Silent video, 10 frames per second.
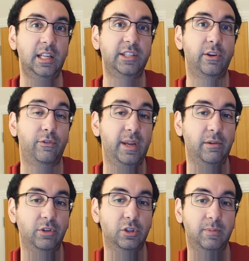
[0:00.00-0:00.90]
So for me, it would
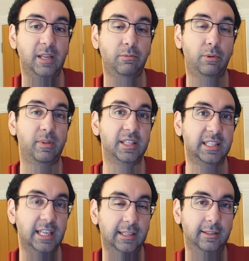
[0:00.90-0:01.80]
just be probably the
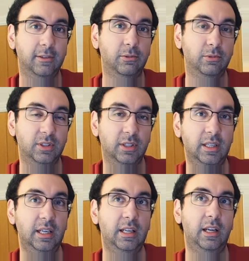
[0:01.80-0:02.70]
cyclicals
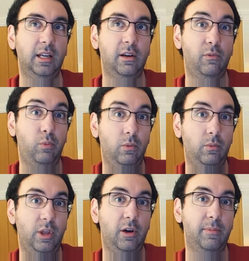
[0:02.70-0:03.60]

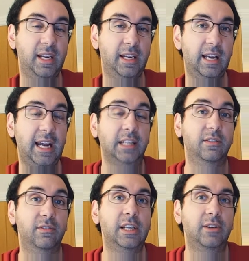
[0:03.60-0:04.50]
I'll be
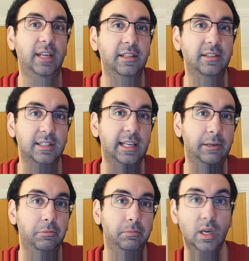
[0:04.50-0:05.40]
actively looking to
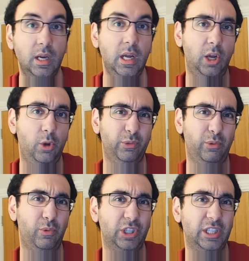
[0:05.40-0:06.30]
sell. I also want to
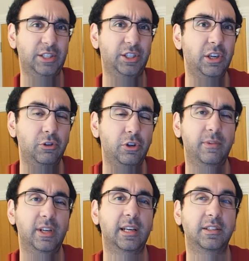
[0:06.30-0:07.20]
watch less YouTube
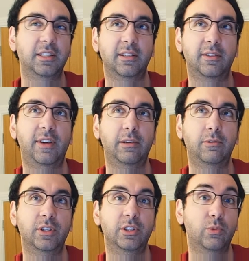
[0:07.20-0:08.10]
videos because I found
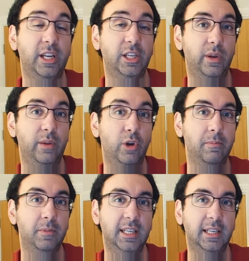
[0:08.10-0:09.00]
in 2021 in
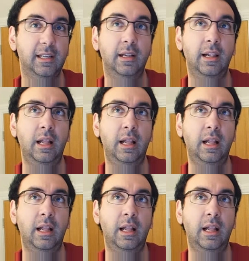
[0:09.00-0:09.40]
particular,